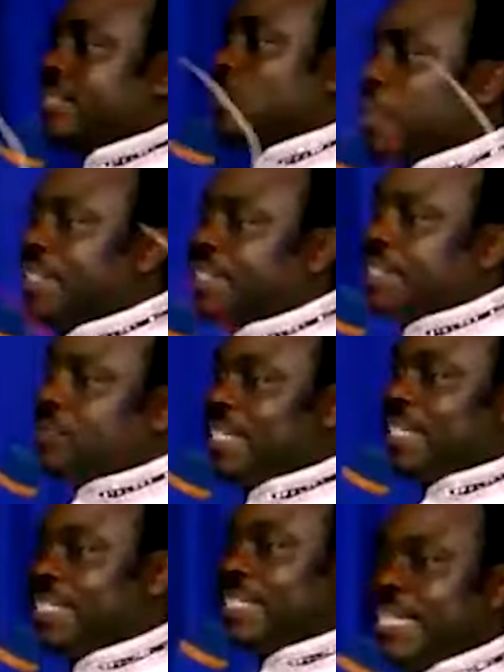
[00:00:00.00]

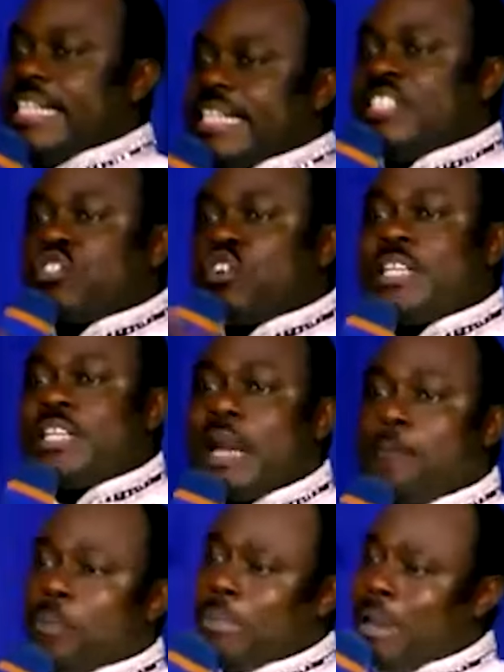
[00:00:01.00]
2023 is under
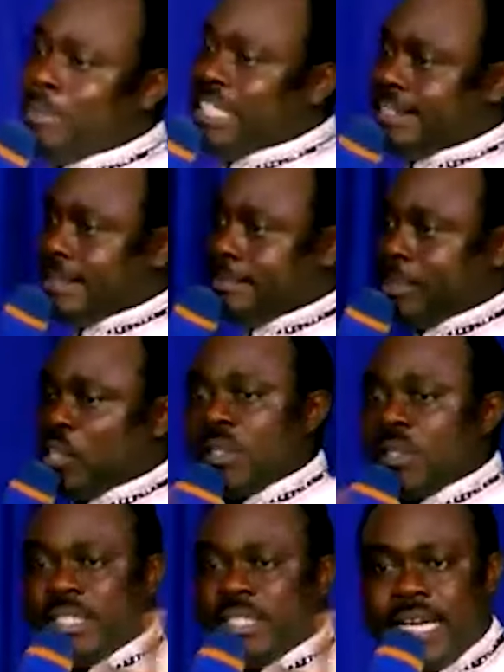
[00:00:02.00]
probability
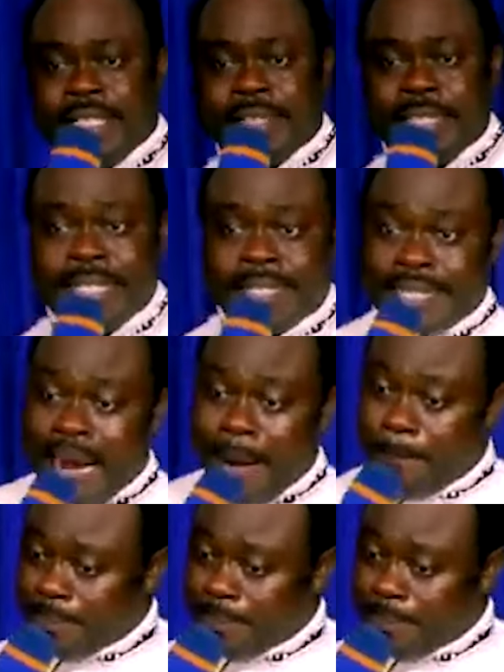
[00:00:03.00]
because there is a trap.